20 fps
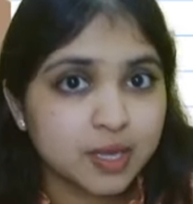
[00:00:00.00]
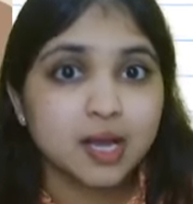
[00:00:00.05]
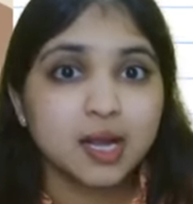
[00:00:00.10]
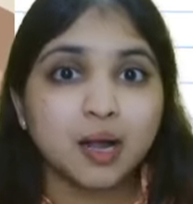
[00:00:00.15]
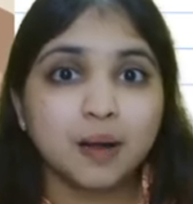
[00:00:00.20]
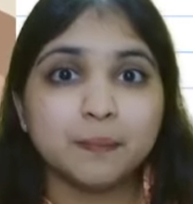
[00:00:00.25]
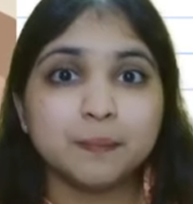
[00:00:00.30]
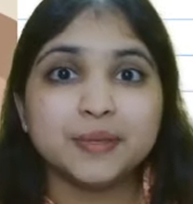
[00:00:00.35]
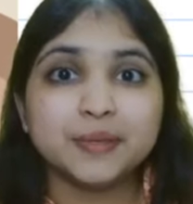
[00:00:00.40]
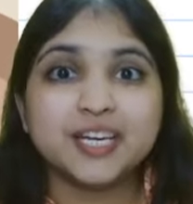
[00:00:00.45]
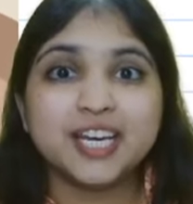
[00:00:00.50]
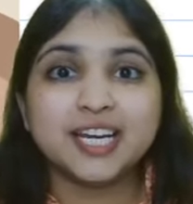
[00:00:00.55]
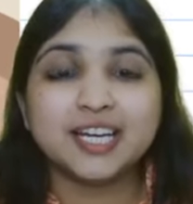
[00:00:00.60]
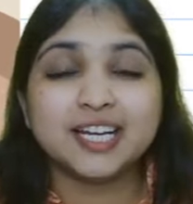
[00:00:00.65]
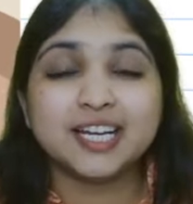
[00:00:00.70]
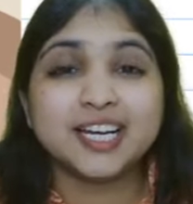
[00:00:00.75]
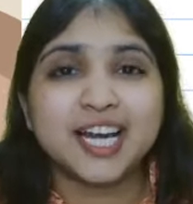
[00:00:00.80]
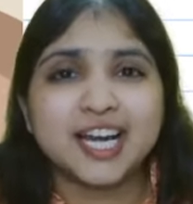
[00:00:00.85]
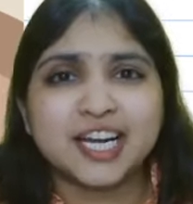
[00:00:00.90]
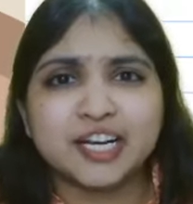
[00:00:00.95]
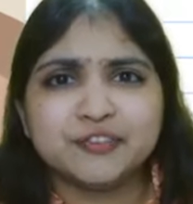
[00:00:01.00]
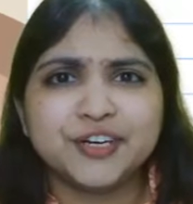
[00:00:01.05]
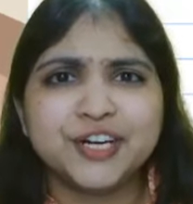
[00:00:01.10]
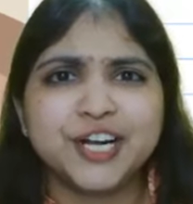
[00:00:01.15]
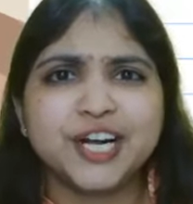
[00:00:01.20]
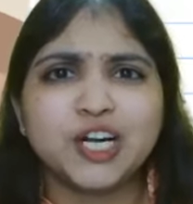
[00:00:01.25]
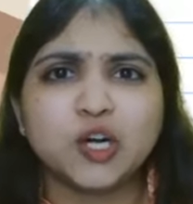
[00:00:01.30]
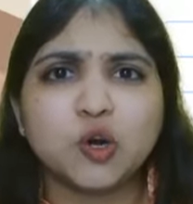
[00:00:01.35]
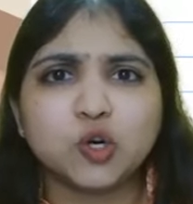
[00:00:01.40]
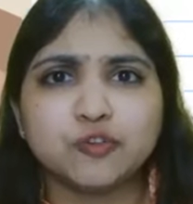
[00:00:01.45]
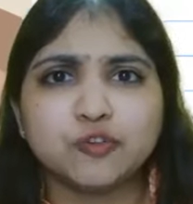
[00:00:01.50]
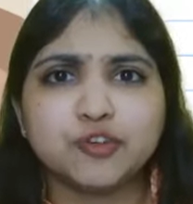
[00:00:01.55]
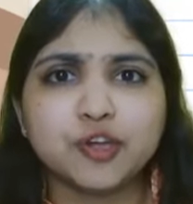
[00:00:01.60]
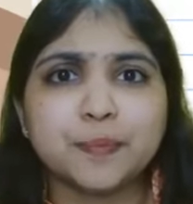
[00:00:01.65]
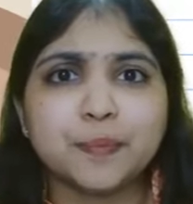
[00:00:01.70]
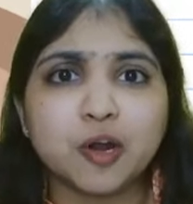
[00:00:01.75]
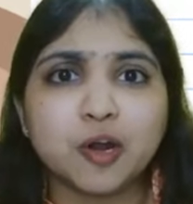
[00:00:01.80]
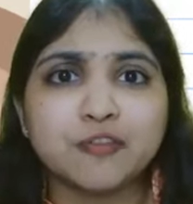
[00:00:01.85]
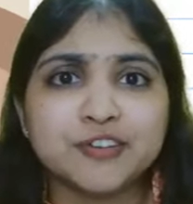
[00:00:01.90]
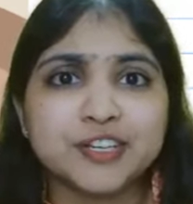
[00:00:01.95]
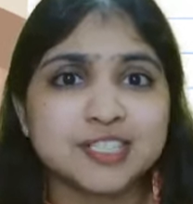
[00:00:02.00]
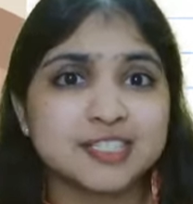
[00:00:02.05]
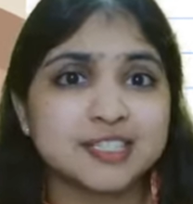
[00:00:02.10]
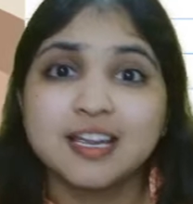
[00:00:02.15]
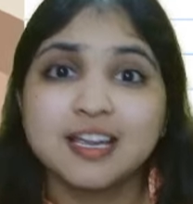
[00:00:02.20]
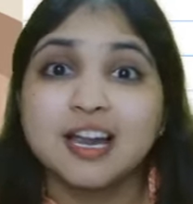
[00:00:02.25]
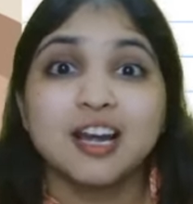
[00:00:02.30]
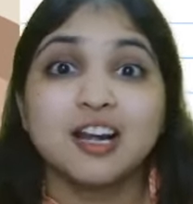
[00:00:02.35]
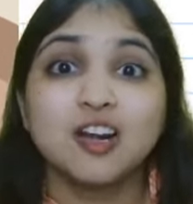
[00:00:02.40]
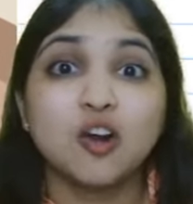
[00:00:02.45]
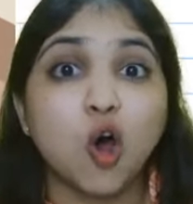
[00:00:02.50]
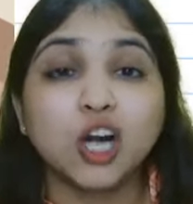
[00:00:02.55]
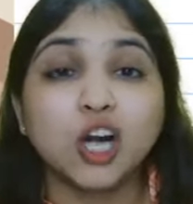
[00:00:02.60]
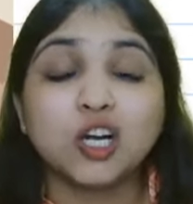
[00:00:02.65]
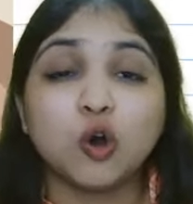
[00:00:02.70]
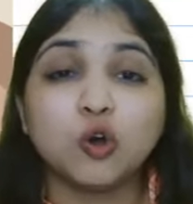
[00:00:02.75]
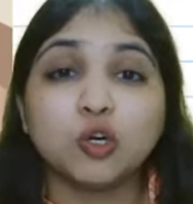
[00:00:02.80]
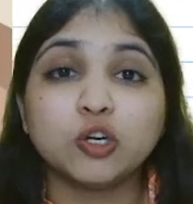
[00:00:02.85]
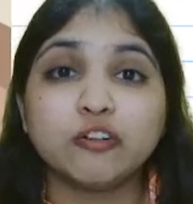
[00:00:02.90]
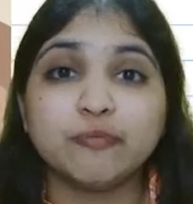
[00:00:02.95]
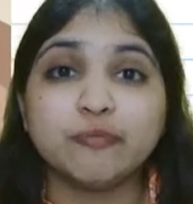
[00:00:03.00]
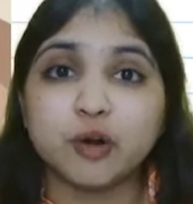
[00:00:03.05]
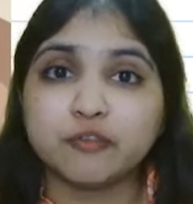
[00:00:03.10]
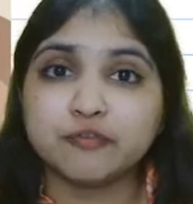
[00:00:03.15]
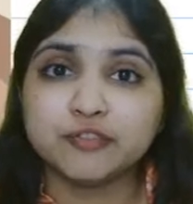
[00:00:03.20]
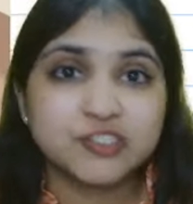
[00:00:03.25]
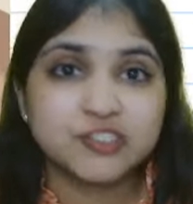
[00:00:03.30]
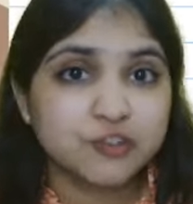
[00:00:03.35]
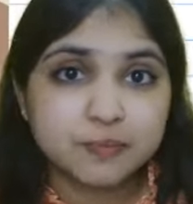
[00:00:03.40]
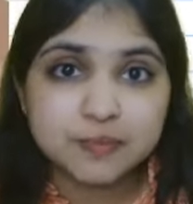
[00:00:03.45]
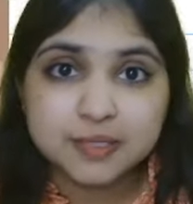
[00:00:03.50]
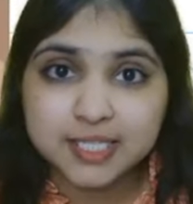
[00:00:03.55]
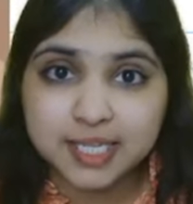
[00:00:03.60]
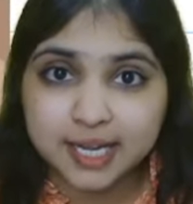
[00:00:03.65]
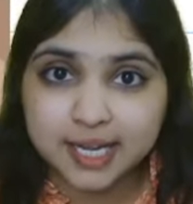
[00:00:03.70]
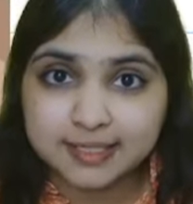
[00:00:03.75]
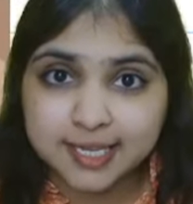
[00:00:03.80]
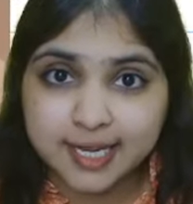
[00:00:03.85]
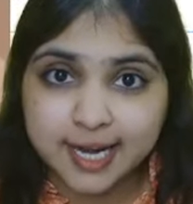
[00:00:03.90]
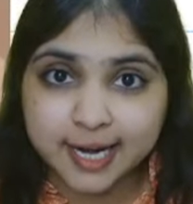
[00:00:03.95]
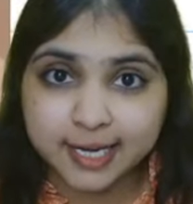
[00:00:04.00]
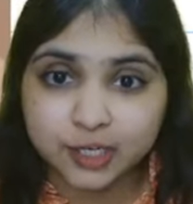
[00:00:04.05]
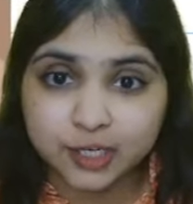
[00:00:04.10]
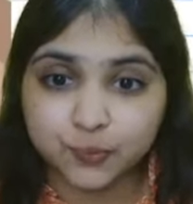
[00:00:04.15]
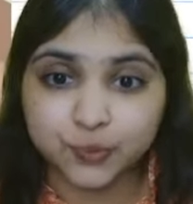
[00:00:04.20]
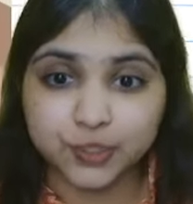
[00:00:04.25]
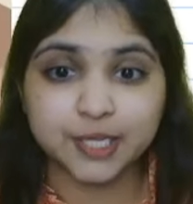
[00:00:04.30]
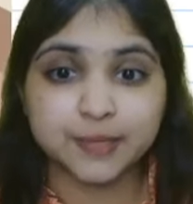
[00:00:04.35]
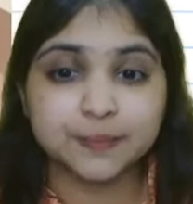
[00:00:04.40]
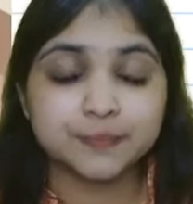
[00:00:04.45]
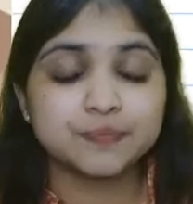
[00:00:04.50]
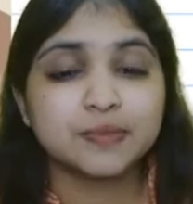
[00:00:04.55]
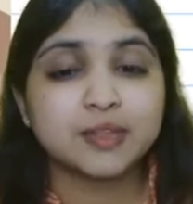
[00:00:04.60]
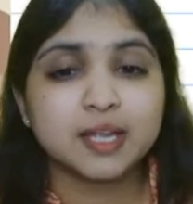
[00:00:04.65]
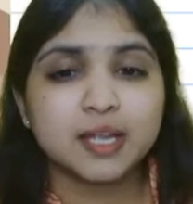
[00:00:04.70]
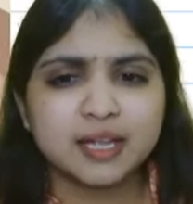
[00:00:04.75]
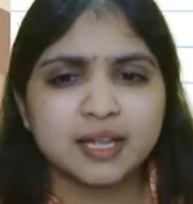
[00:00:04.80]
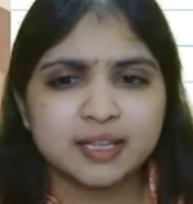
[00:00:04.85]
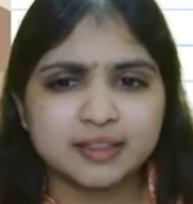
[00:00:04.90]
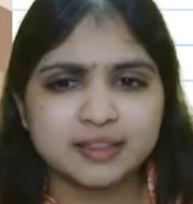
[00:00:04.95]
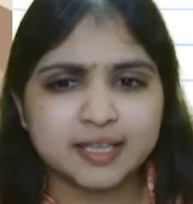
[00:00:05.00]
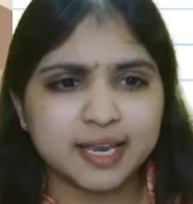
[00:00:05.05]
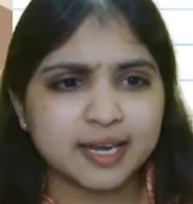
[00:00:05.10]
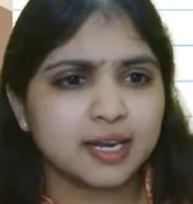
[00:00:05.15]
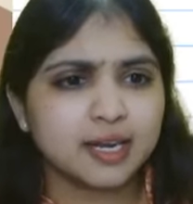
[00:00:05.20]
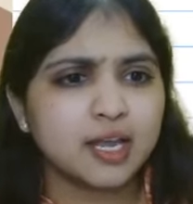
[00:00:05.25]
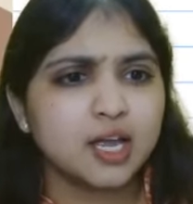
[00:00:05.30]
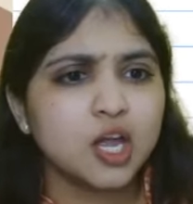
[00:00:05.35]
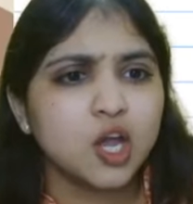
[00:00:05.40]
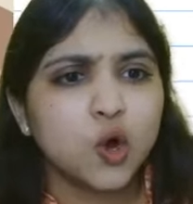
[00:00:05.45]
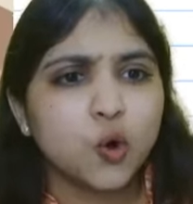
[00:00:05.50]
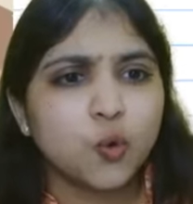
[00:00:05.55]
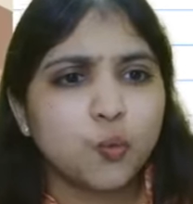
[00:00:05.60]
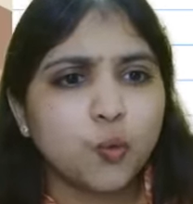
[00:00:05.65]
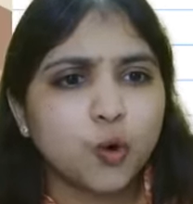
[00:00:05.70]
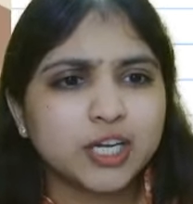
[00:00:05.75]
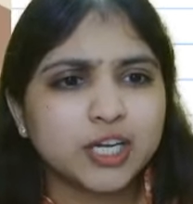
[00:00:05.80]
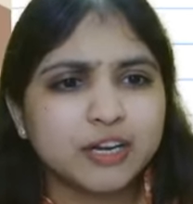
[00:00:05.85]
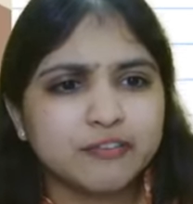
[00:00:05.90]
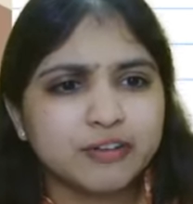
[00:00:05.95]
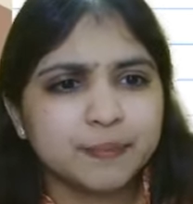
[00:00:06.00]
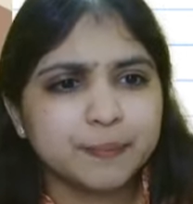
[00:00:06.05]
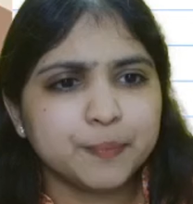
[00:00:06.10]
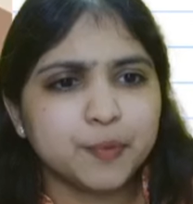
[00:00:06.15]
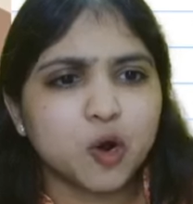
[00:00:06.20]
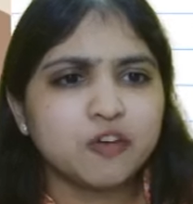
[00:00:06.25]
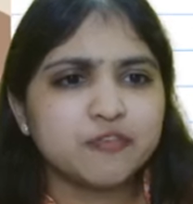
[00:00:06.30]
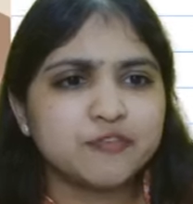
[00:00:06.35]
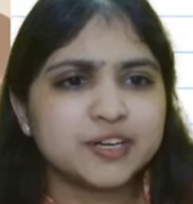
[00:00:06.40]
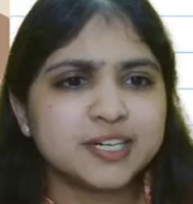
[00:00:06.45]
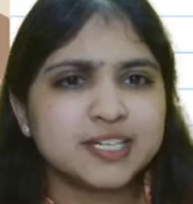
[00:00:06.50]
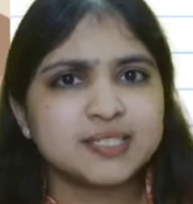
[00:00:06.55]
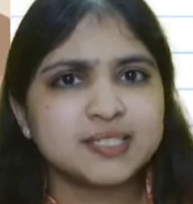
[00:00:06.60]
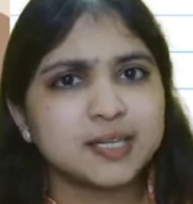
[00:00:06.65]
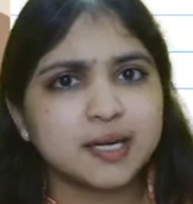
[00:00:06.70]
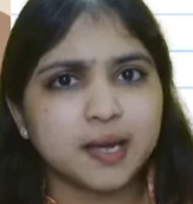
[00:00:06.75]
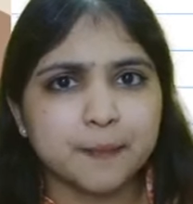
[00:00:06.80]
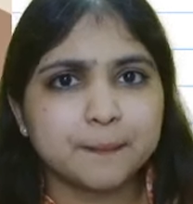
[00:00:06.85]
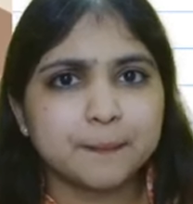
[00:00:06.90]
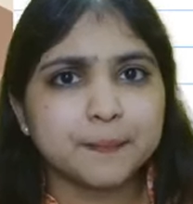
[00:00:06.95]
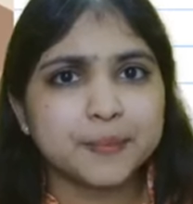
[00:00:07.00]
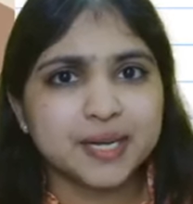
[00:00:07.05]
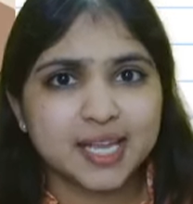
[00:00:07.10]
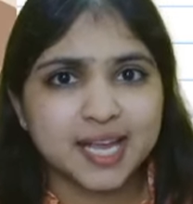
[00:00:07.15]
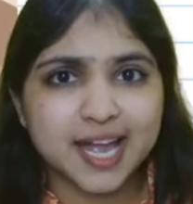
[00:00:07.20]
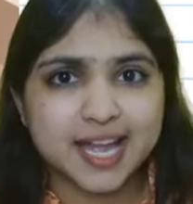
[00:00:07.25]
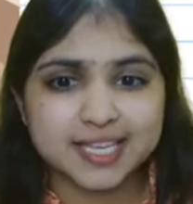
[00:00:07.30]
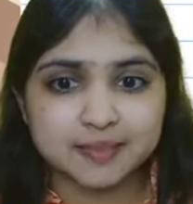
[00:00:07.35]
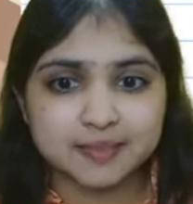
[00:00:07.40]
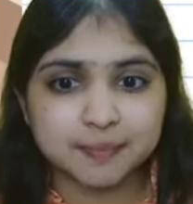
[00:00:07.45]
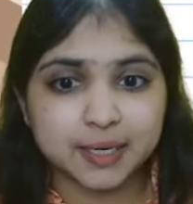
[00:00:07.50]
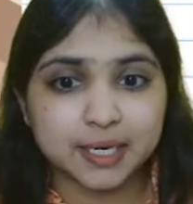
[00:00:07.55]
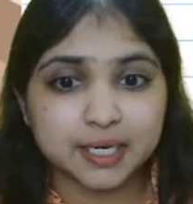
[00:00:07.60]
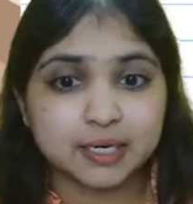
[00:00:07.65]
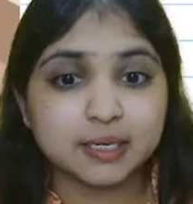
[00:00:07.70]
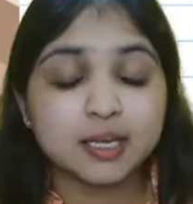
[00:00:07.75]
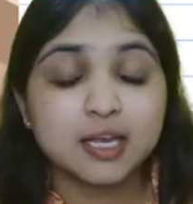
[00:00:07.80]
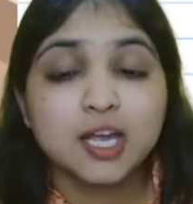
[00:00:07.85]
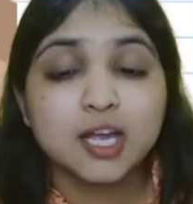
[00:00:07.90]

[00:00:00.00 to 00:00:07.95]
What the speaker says: Company declare dividend out of your profits, not out of profits from CSR activity. Then, whatever profits the company has made,